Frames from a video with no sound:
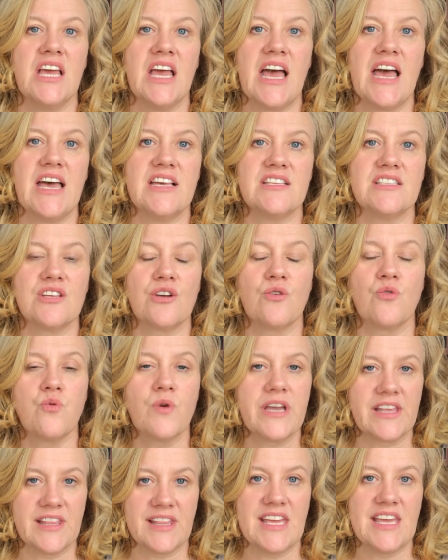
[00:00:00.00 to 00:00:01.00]
as
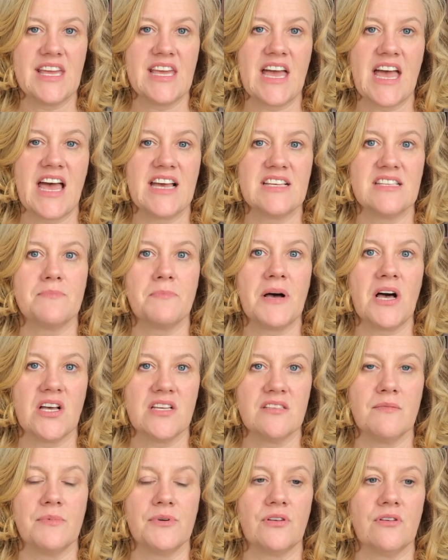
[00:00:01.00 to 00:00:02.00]
quickly as
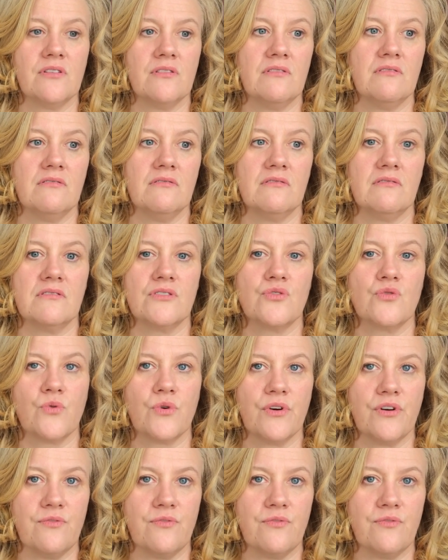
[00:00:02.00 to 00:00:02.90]
possible sort